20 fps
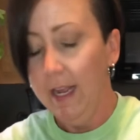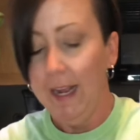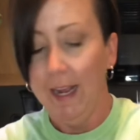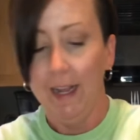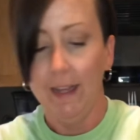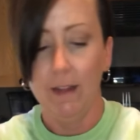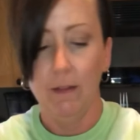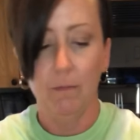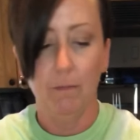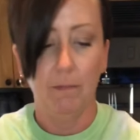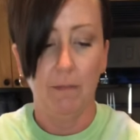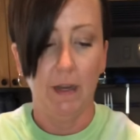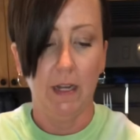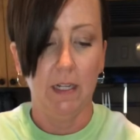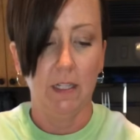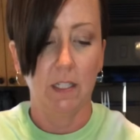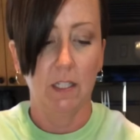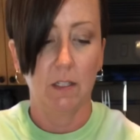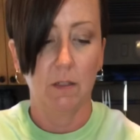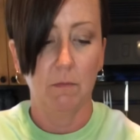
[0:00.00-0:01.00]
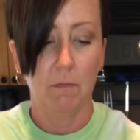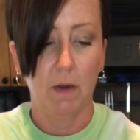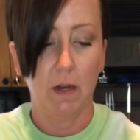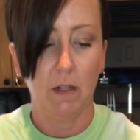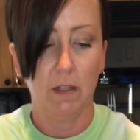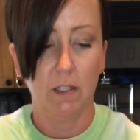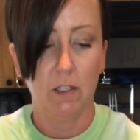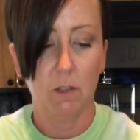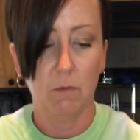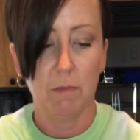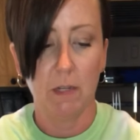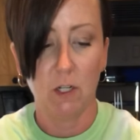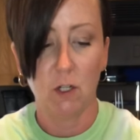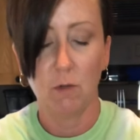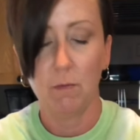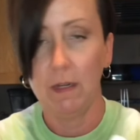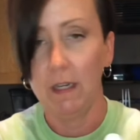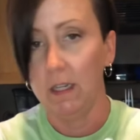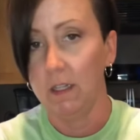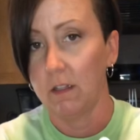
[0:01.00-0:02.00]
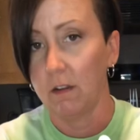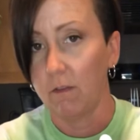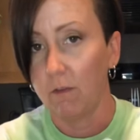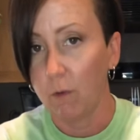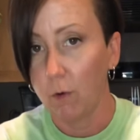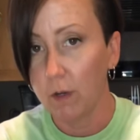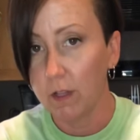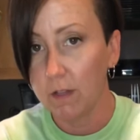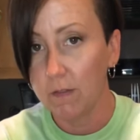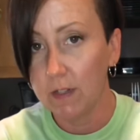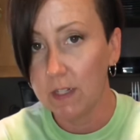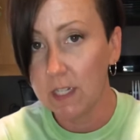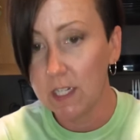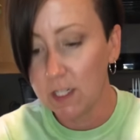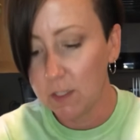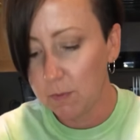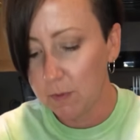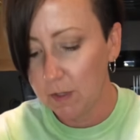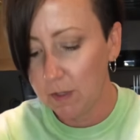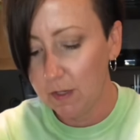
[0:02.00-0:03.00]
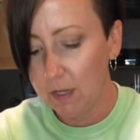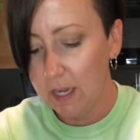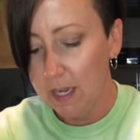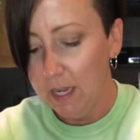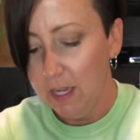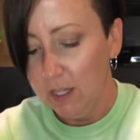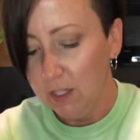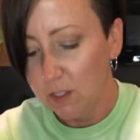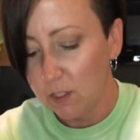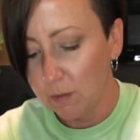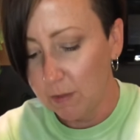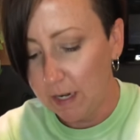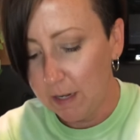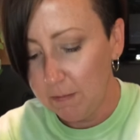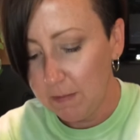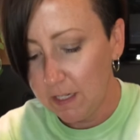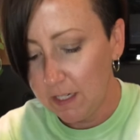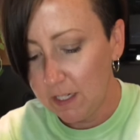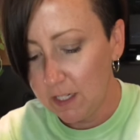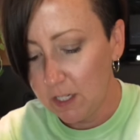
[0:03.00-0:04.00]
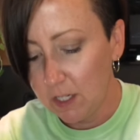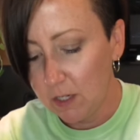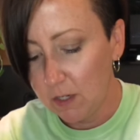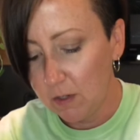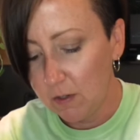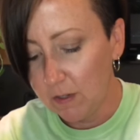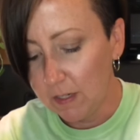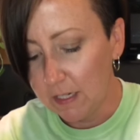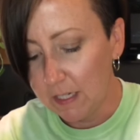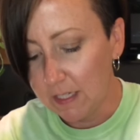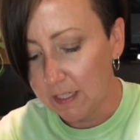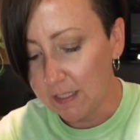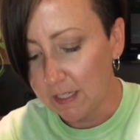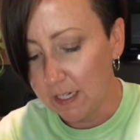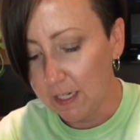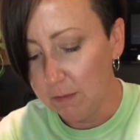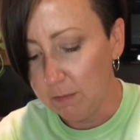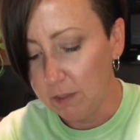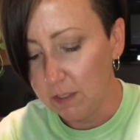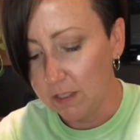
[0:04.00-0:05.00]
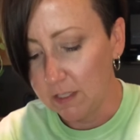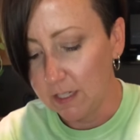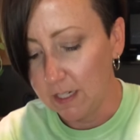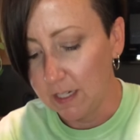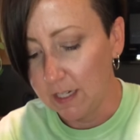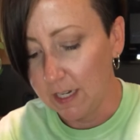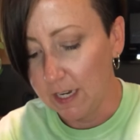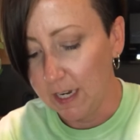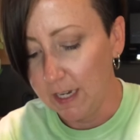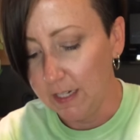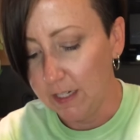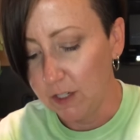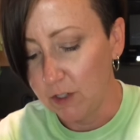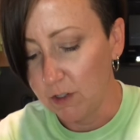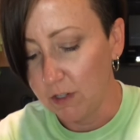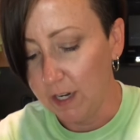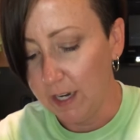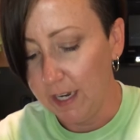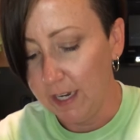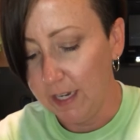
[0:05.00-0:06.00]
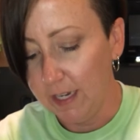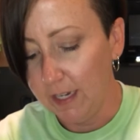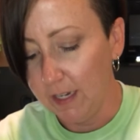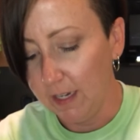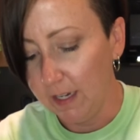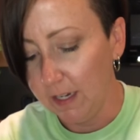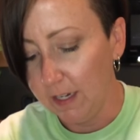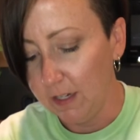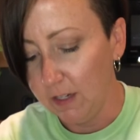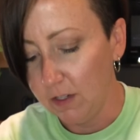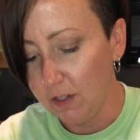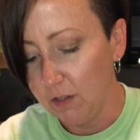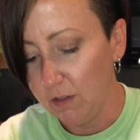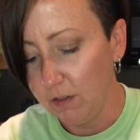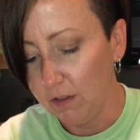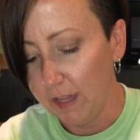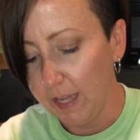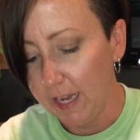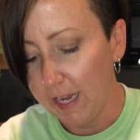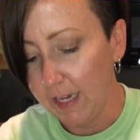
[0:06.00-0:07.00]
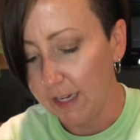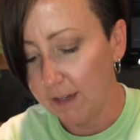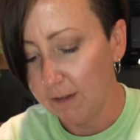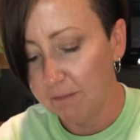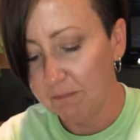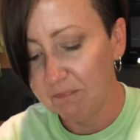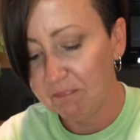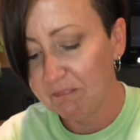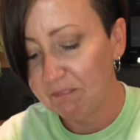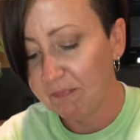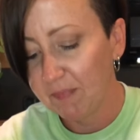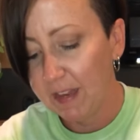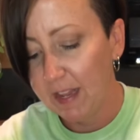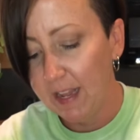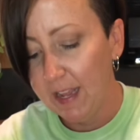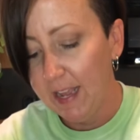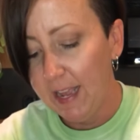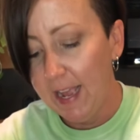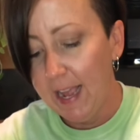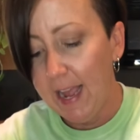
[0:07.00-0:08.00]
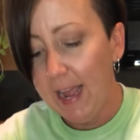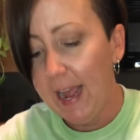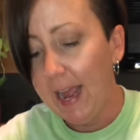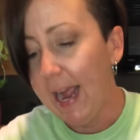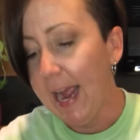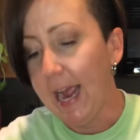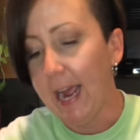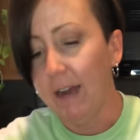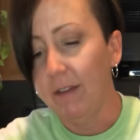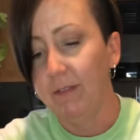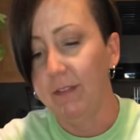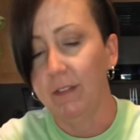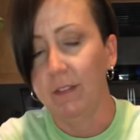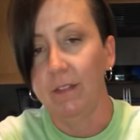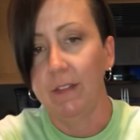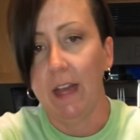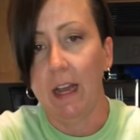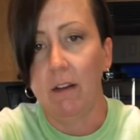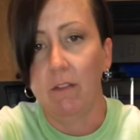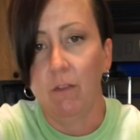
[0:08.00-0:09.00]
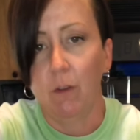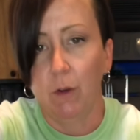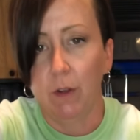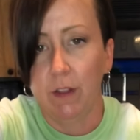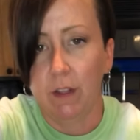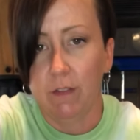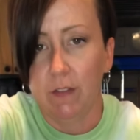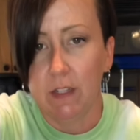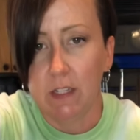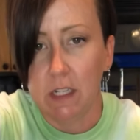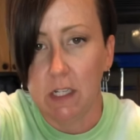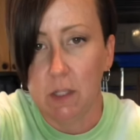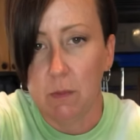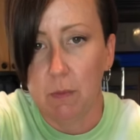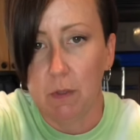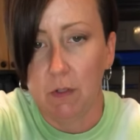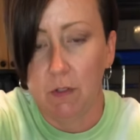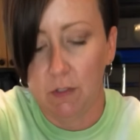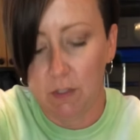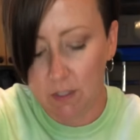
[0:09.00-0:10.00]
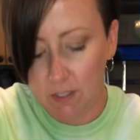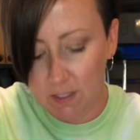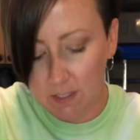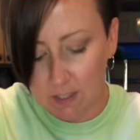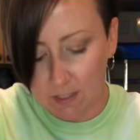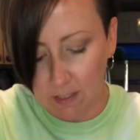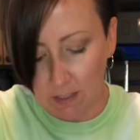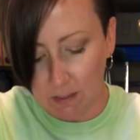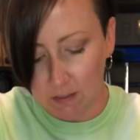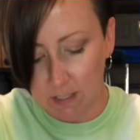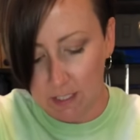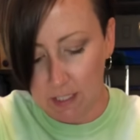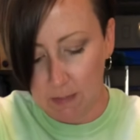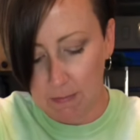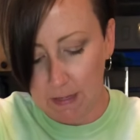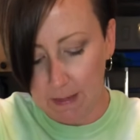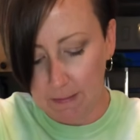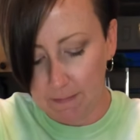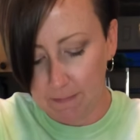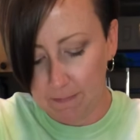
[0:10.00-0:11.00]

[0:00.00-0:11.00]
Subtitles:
and my smallest measurement is 1/4 of a teaspoon. So what I'm gonna do is I'm just gonna kind of try and do like 1/2 of that 1/4 of a teaspoon. So just a little teeny bit.